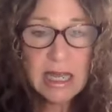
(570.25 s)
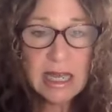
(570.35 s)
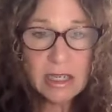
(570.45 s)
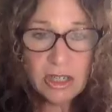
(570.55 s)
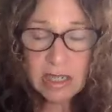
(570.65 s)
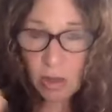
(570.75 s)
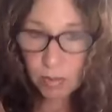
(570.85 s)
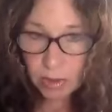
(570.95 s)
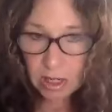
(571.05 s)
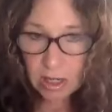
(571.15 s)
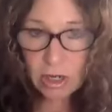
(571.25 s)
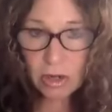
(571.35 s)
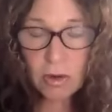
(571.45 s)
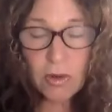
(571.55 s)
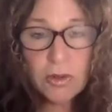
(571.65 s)
and just help bring on
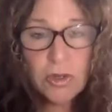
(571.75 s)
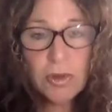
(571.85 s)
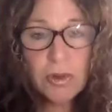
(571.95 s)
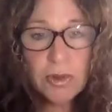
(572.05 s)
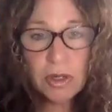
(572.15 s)
your own truth